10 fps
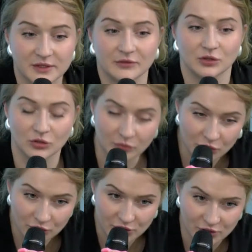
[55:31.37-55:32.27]

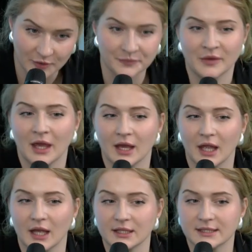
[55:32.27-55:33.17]
whatever
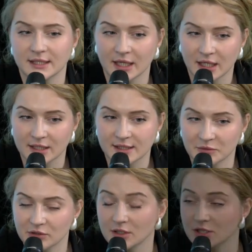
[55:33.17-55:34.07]
is the
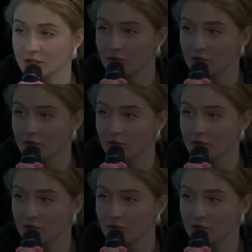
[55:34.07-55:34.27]
specialization